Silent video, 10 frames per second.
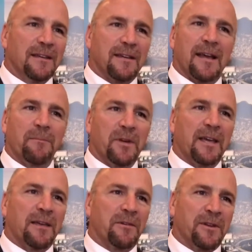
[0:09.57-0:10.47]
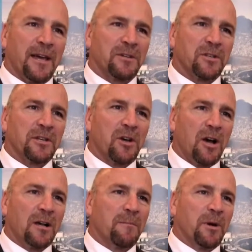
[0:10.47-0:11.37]
to come together to actually
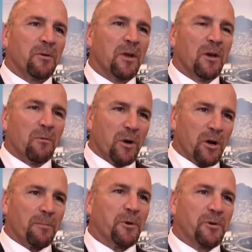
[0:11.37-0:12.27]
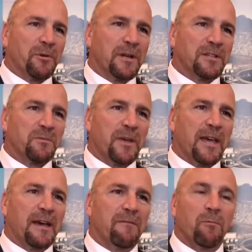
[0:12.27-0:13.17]
talk about what opportunities we have,